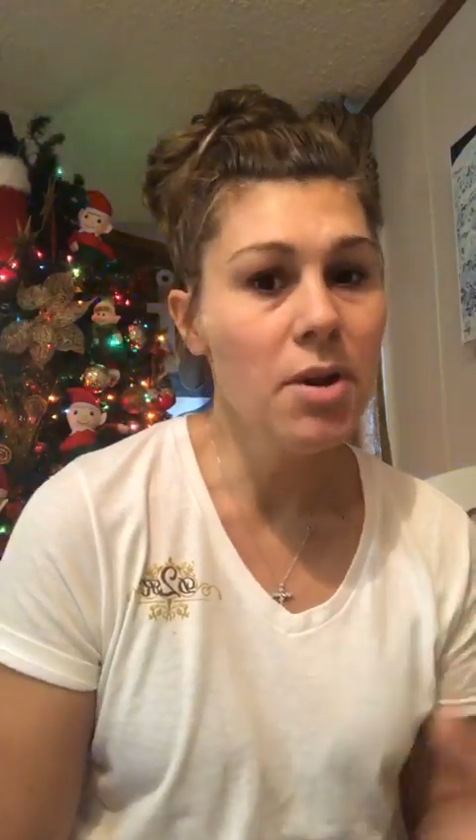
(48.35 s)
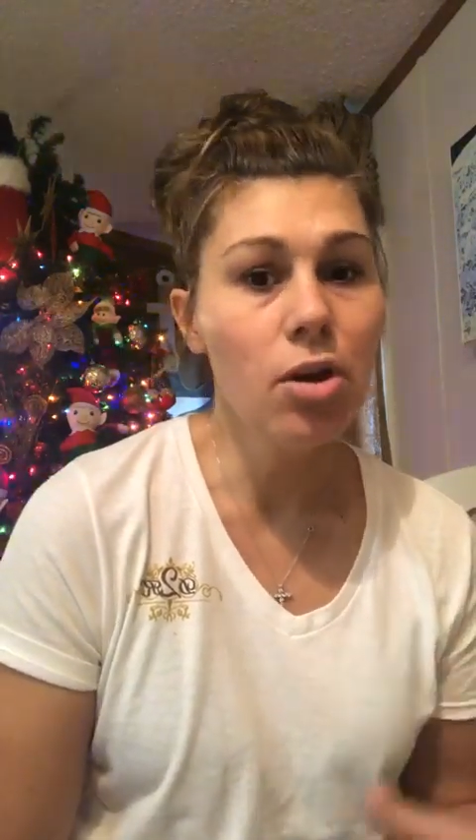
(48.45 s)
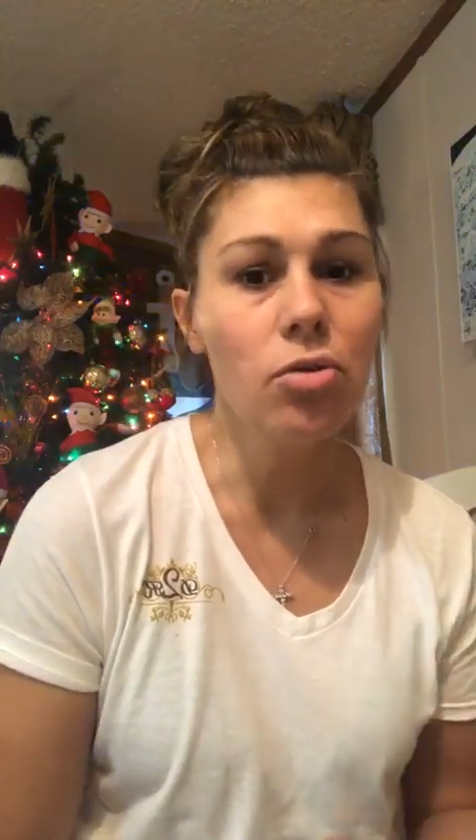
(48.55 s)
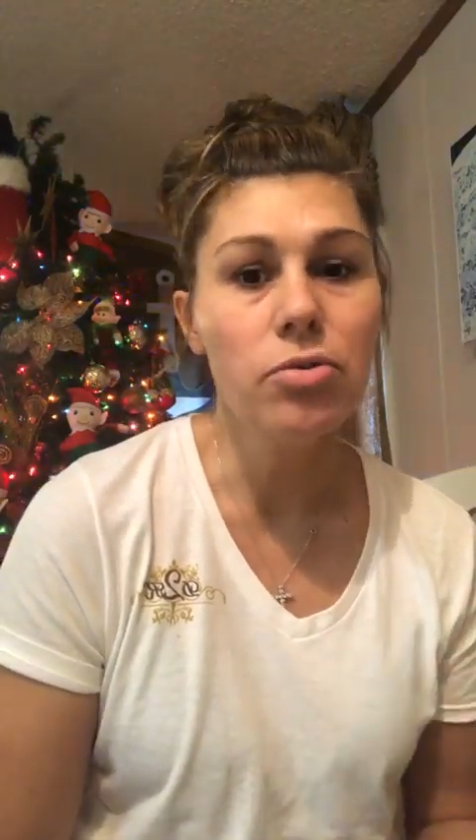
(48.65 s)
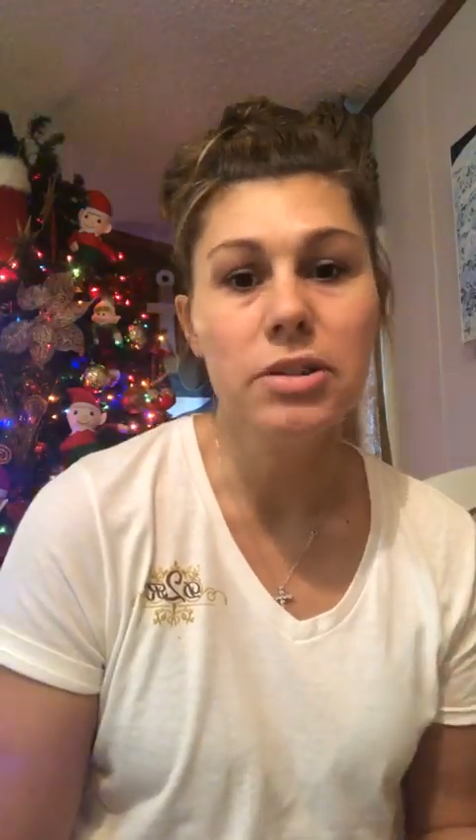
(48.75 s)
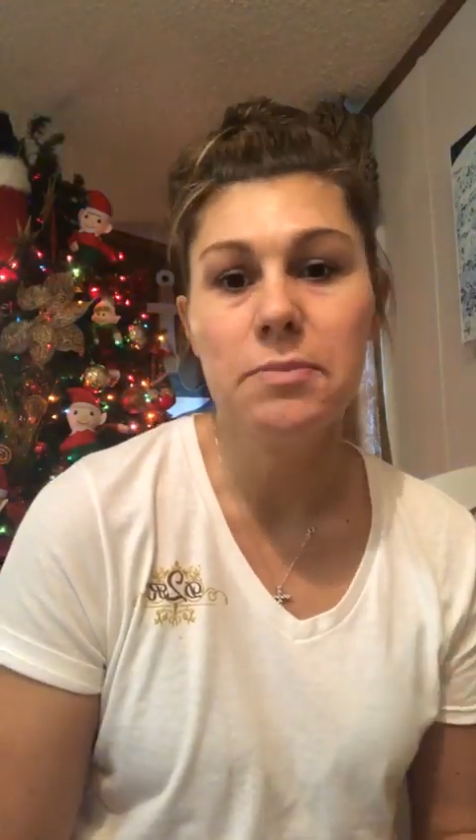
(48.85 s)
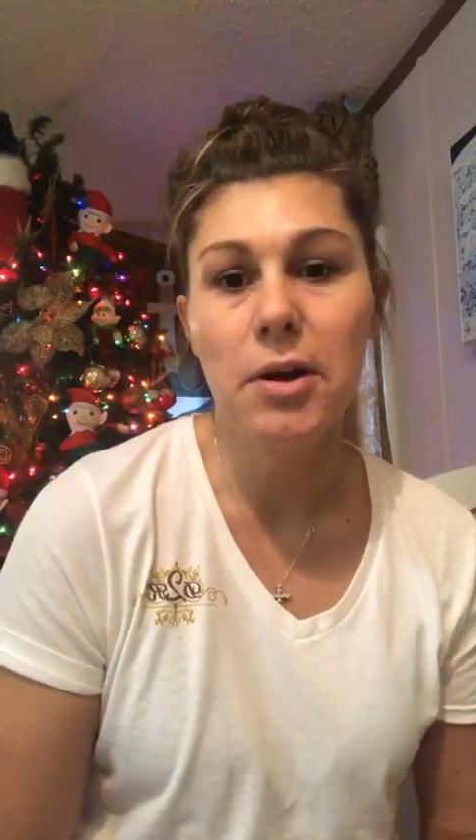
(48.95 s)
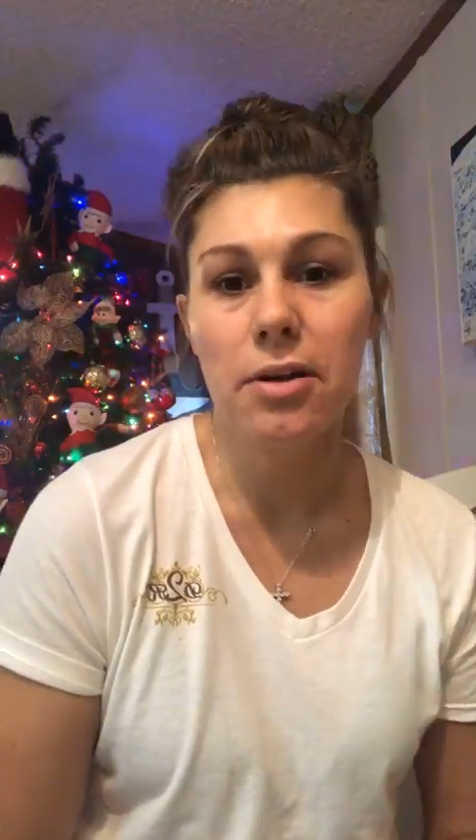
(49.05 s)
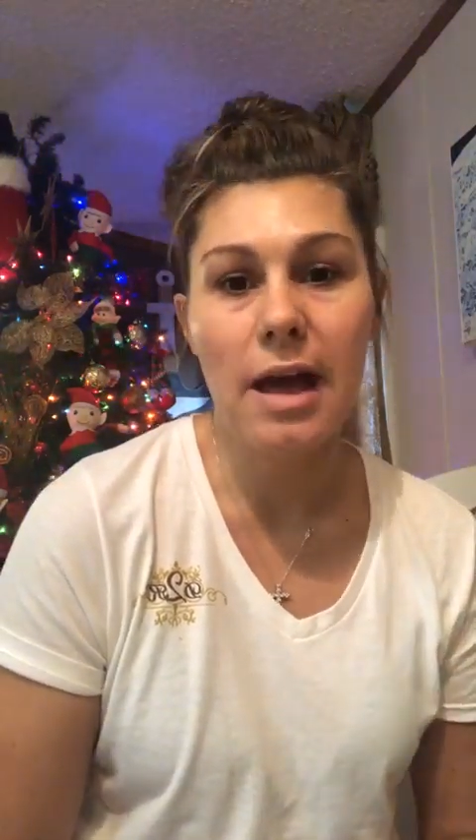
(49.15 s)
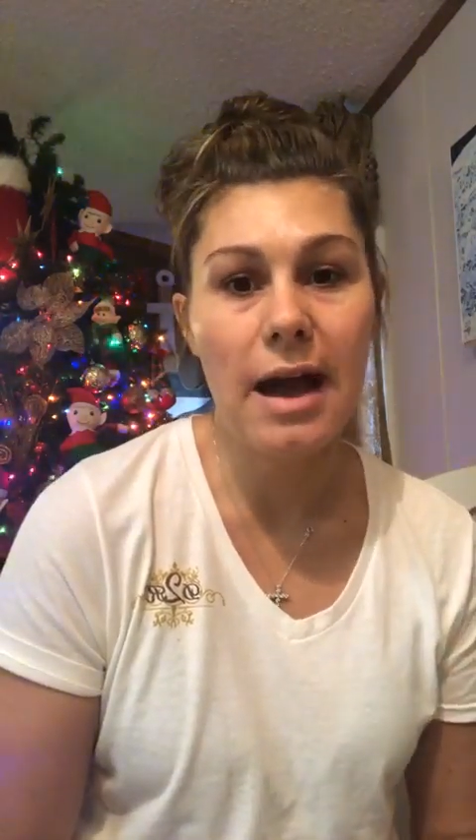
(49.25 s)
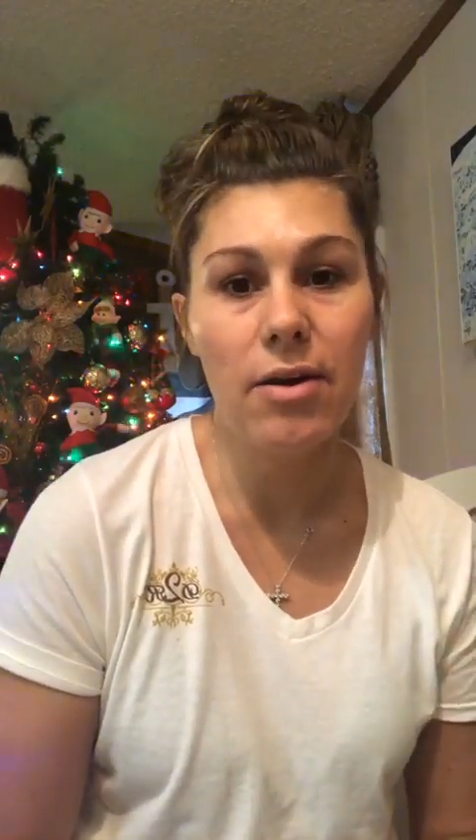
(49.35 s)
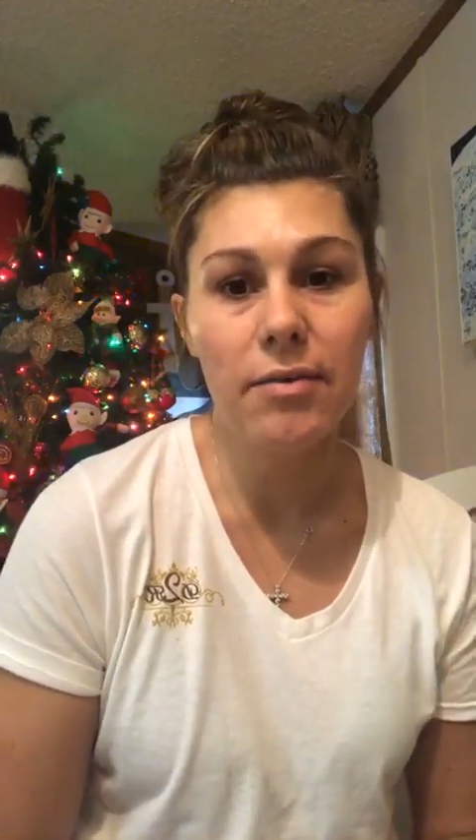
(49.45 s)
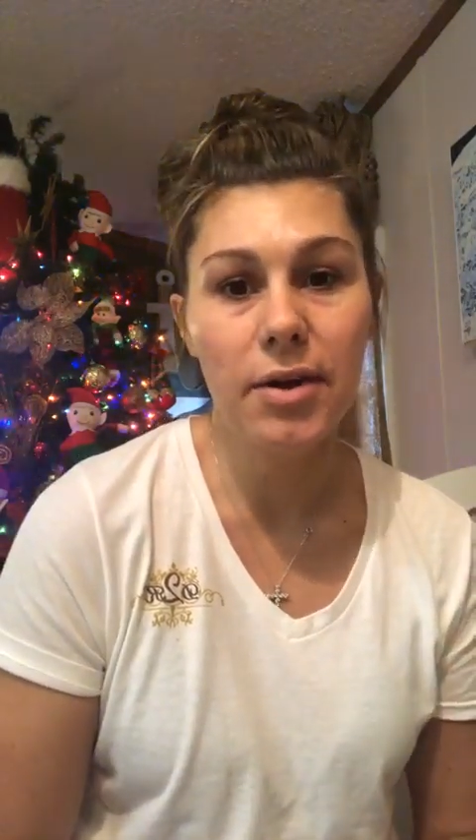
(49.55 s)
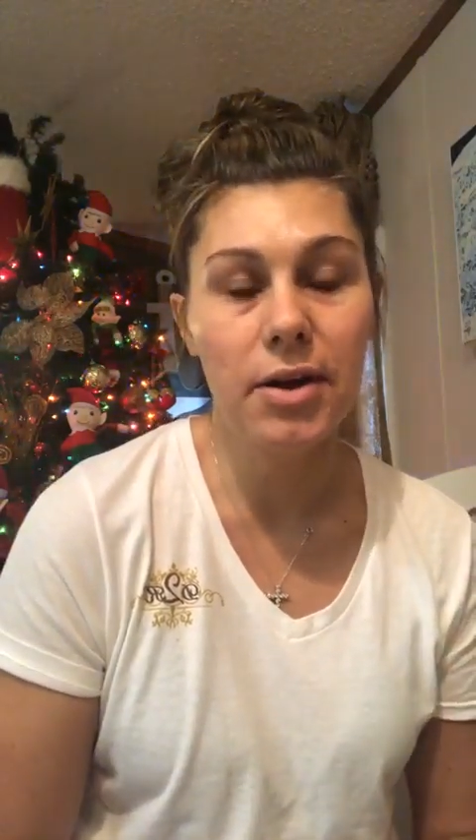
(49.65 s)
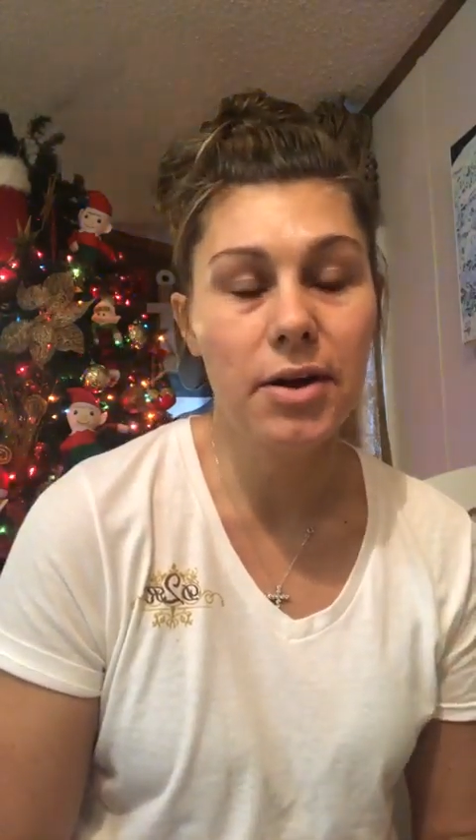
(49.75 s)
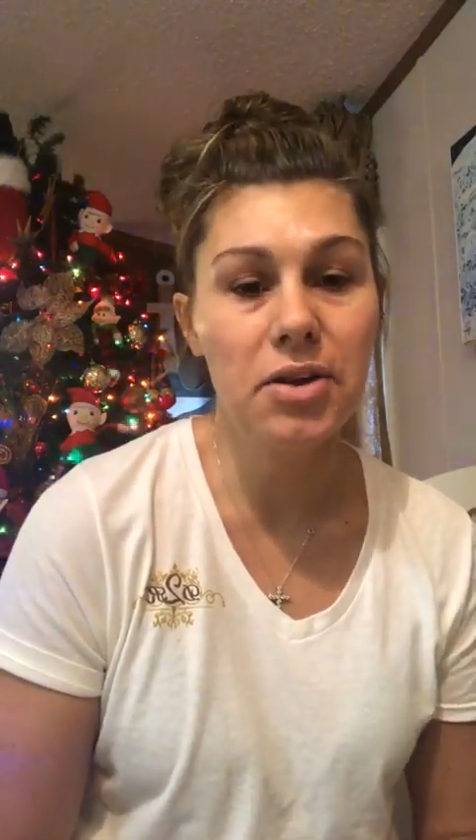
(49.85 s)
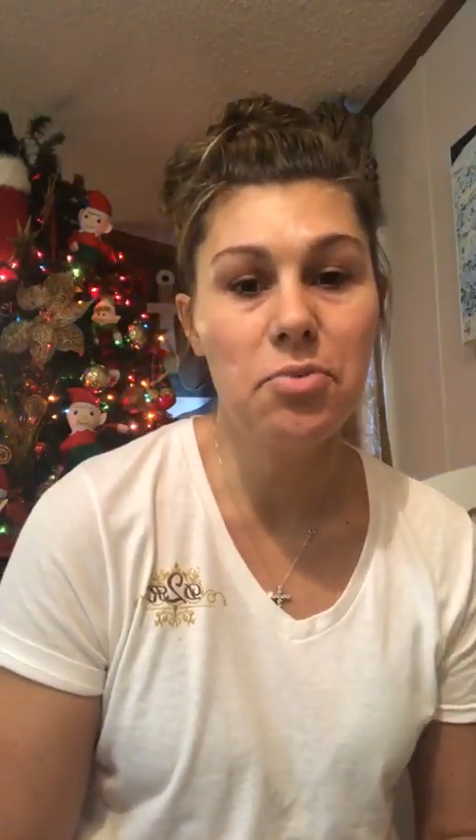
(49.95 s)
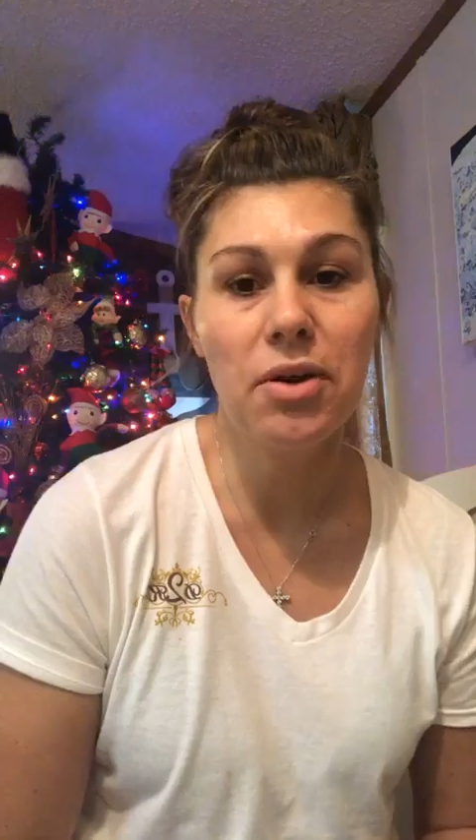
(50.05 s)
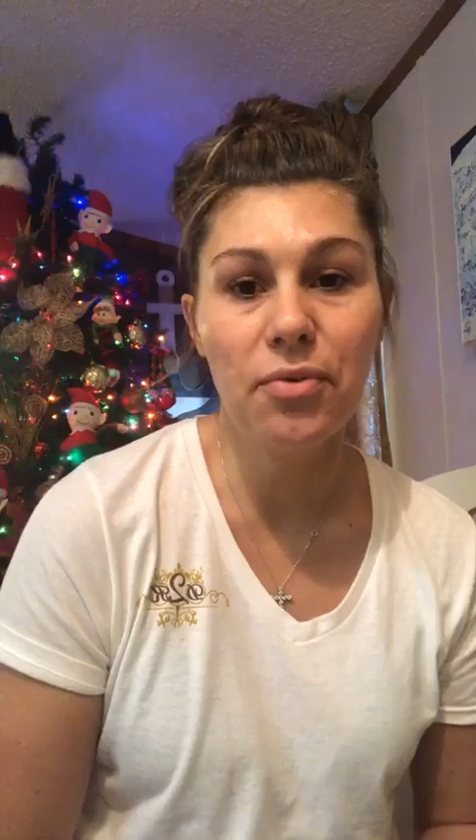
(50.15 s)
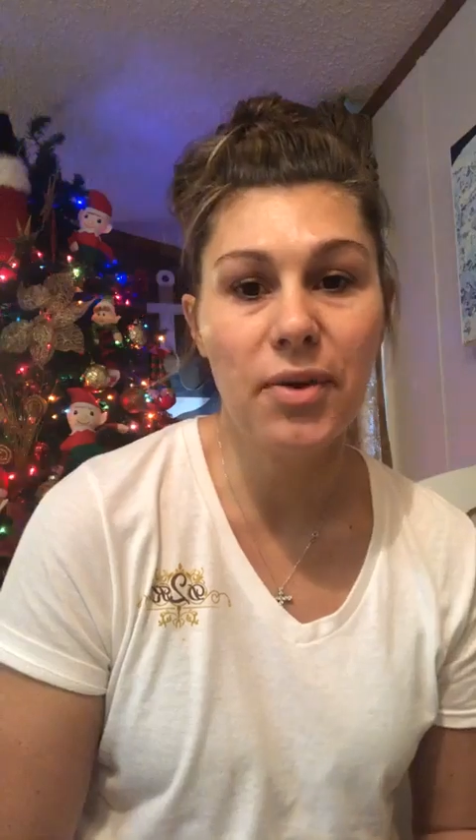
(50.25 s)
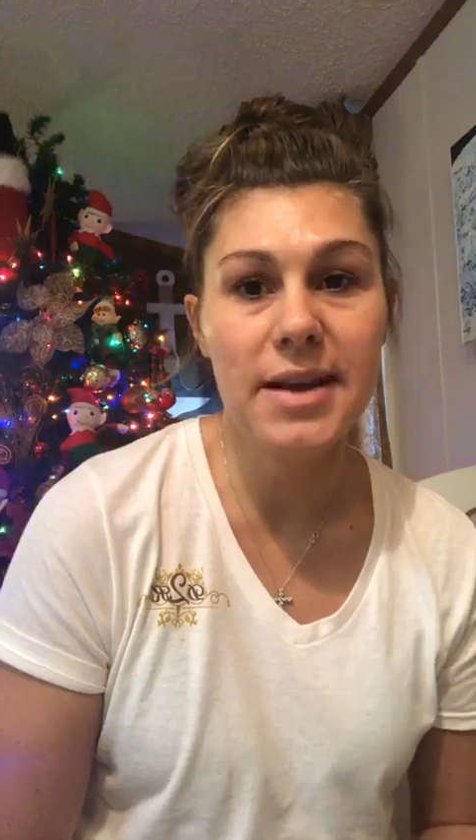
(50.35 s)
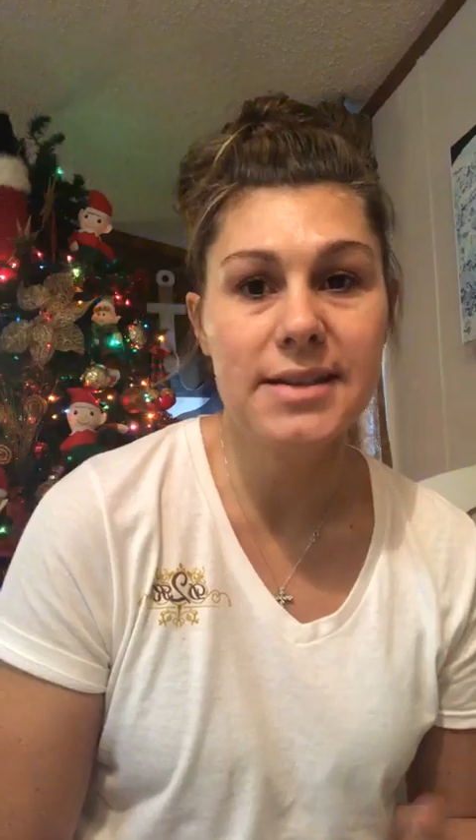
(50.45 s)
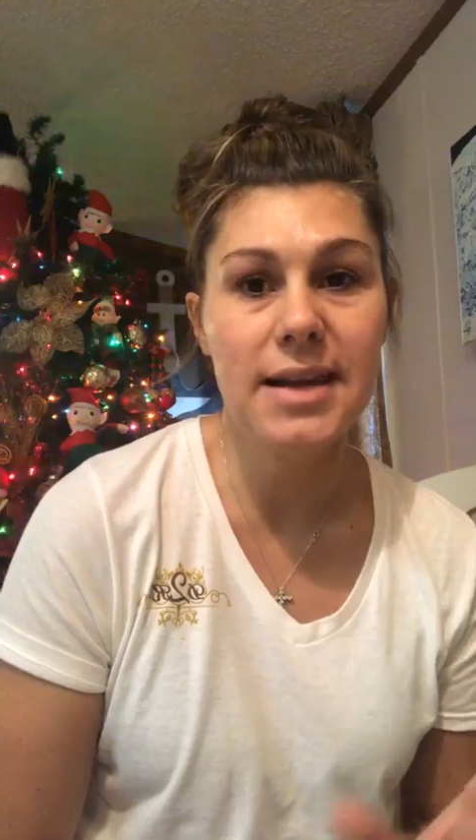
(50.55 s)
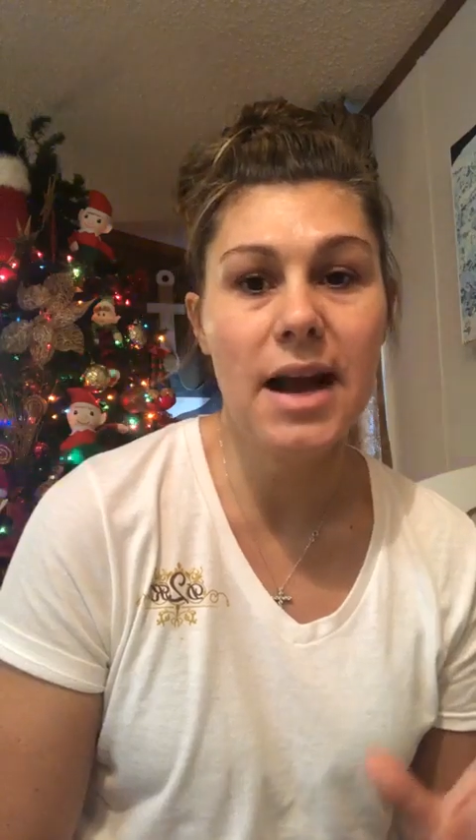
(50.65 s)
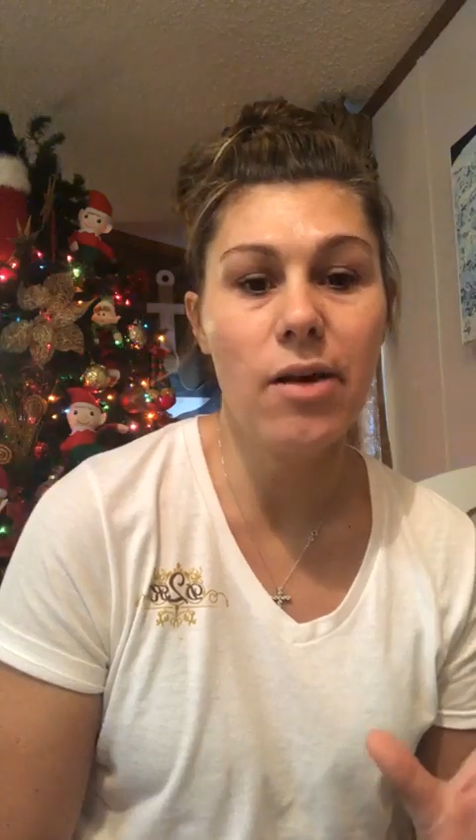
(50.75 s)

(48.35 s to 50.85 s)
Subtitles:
A miracle is birth, however you want to phrase it,